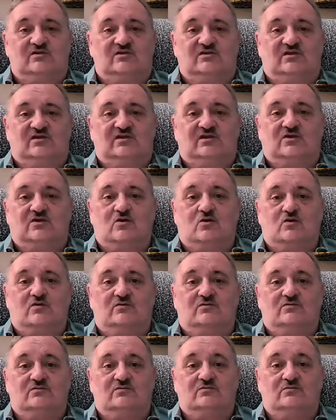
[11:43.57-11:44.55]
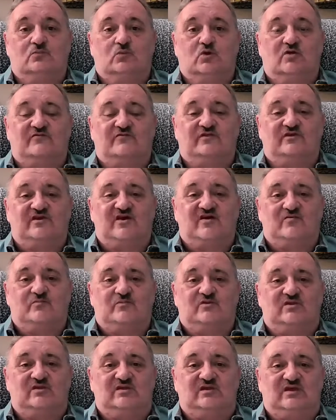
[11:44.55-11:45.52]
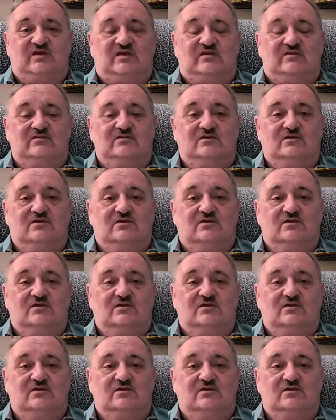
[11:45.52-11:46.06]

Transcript: and then they go and work for the government again,